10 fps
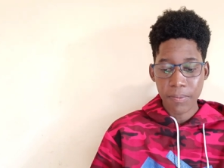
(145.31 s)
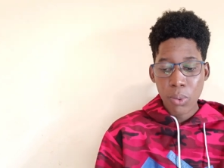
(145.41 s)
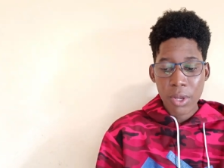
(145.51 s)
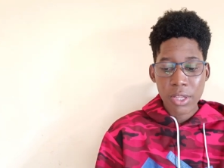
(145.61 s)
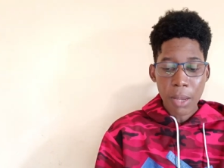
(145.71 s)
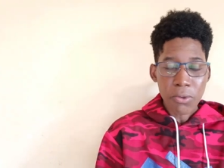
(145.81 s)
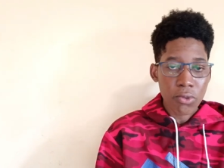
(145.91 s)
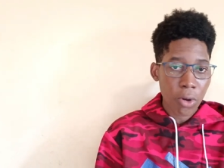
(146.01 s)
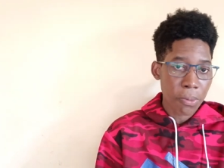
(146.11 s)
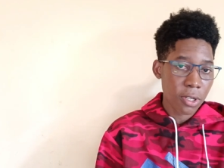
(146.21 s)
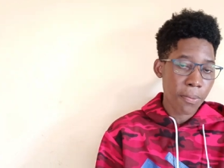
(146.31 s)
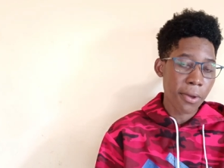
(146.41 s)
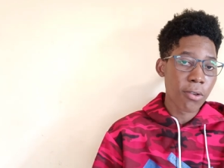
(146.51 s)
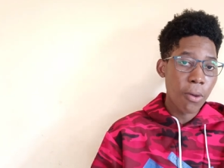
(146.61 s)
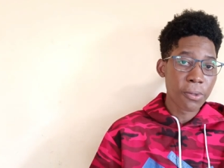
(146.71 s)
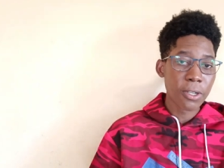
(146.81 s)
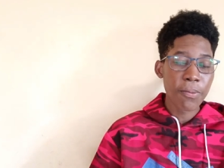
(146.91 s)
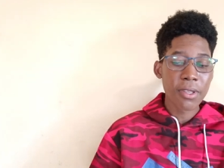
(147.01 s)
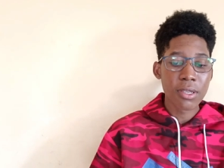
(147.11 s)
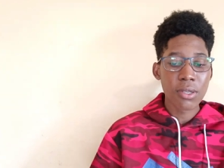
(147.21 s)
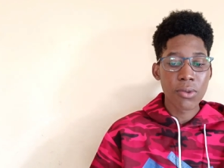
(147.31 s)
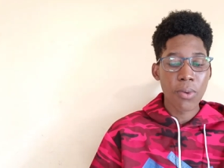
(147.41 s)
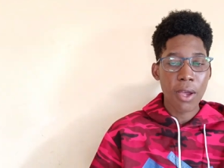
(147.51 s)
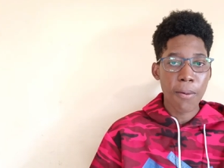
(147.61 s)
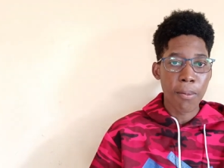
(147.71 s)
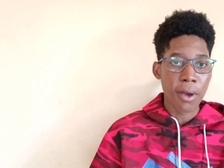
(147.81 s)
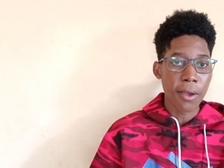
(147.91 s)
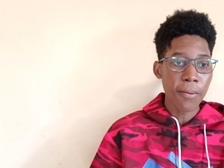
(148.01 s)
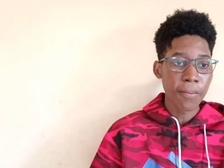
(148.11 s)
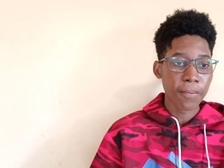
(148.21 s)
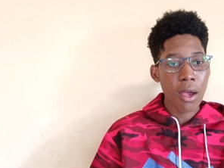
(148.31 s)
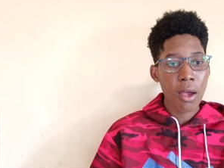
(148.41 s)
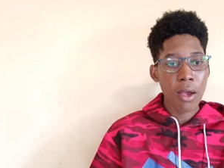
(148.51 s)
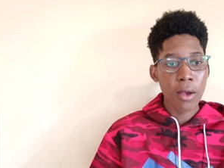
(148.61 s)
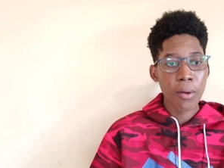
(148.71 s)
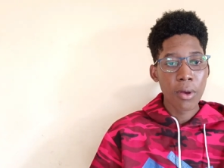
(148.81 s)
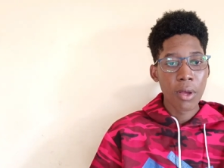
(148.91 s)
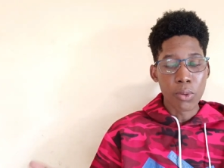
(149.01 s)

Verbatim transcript: So when it comes to dropshipping, dropshipping this is whereby uh